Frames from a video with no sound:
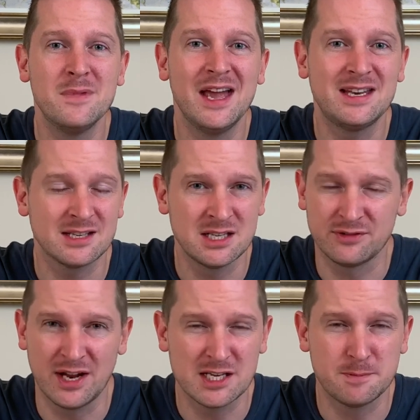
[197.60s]
It doesn't have
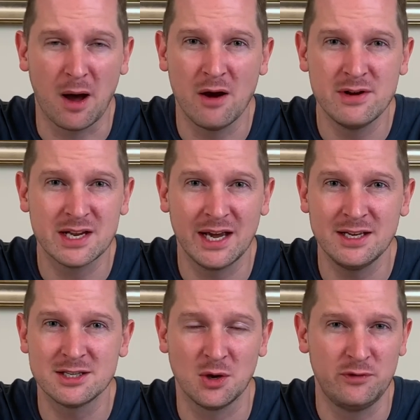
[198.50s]
an expiry
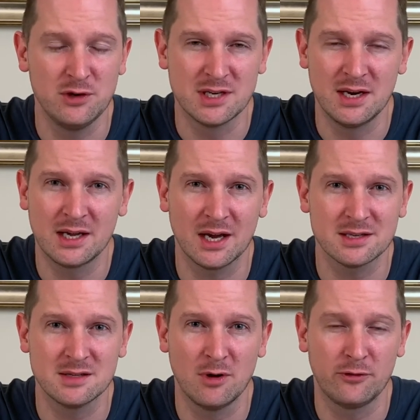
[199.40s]
date. So if you send a
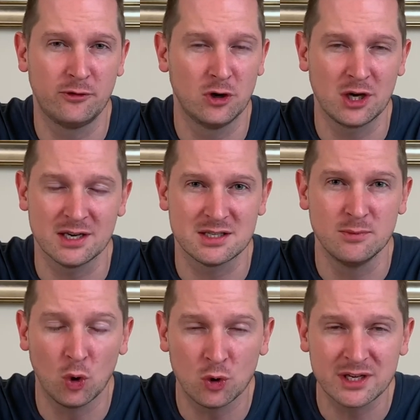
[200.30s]
custom offer or a custom
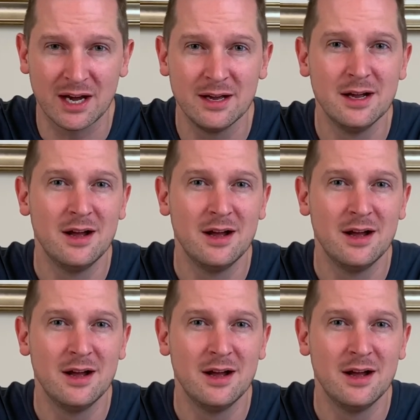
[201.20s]
order,